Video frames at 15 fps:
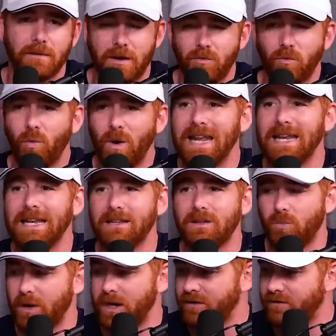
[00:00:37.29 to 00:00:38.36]
I'm at Wynn
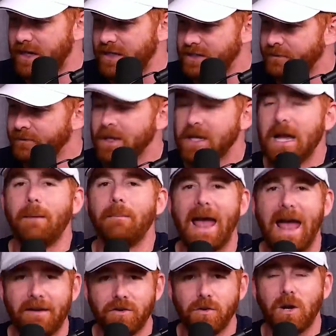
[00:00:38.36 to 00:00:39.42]
the Wynn in Vegas. I'm
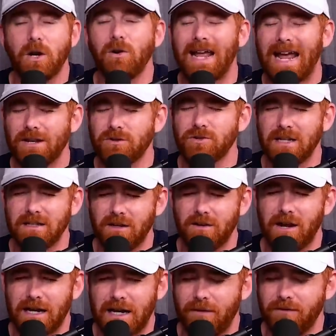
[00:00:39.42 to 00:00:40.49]
everywhere. Go to
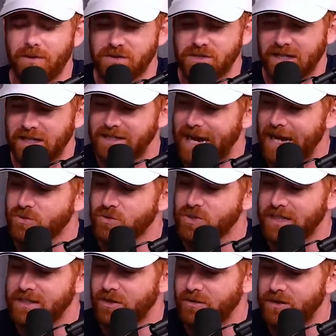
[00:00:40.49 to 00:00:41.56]
andrewsantino.com for those tickets.
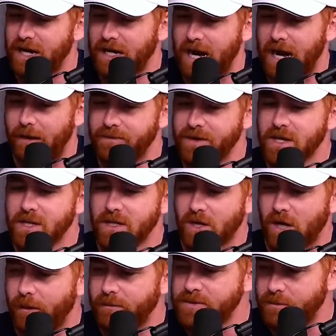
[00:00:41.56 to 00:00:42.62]
andrewsantino.com.
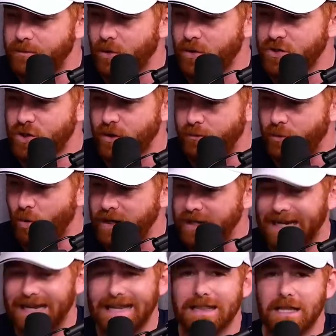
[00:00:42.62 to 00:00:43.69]
Come support your
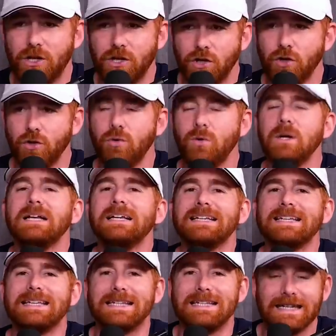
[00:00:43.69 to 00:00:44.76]
boy in the new
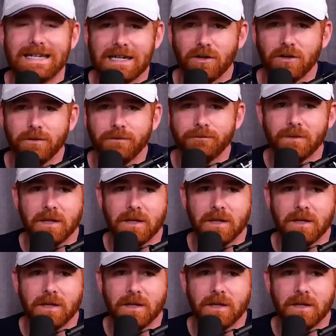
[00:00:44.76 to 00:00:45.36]
year.